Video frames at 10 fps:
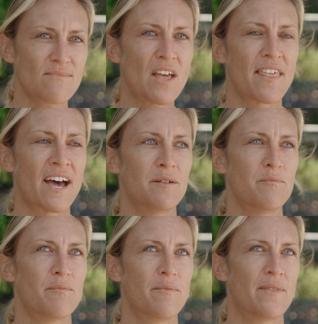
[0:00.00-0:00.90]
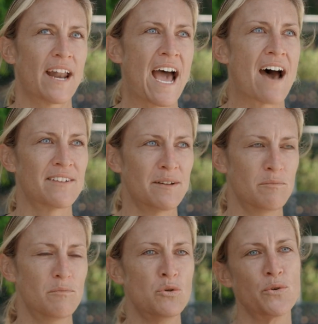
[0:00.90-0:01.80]
that
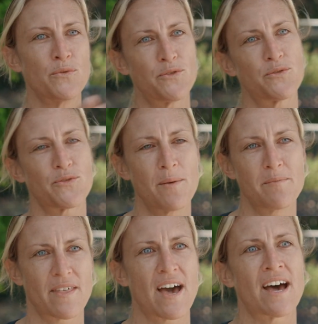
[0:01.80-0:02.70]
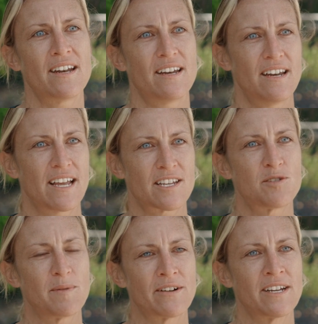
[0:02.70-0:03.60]
having moved from that
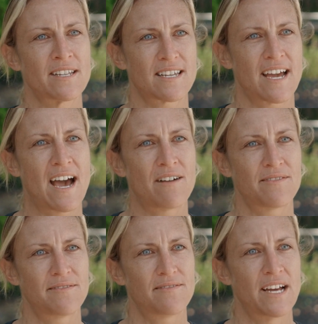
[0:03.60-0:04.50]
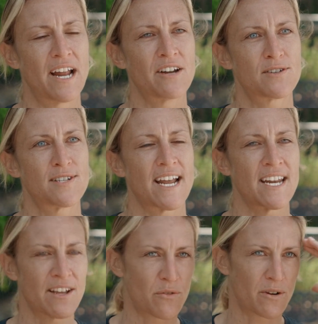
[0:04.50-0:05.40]
experience, I have an
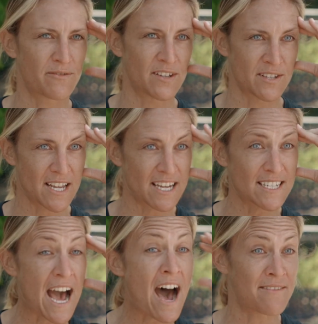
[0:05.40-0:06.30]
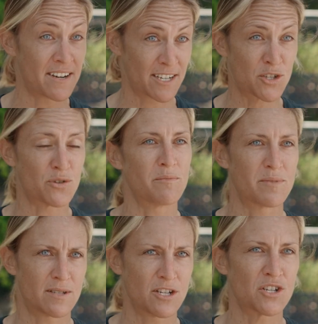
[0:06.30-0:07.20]
understanding of what it feels like to have an extreme
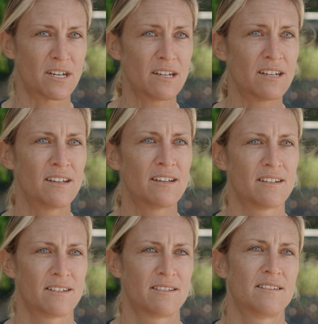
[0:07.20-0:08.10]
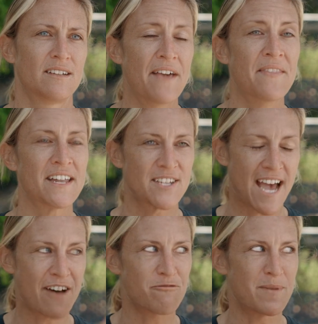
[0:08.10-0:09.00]
position, and then to
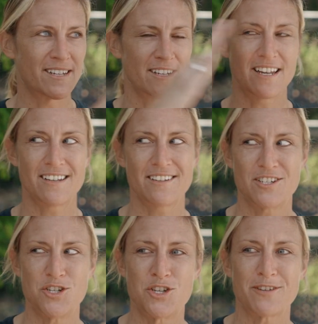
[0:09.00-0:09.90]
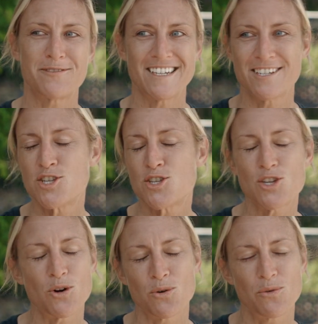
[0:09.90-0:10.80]
have been shifted
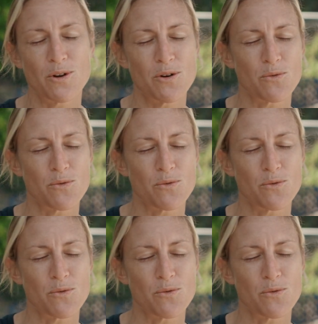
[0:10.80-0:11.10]
so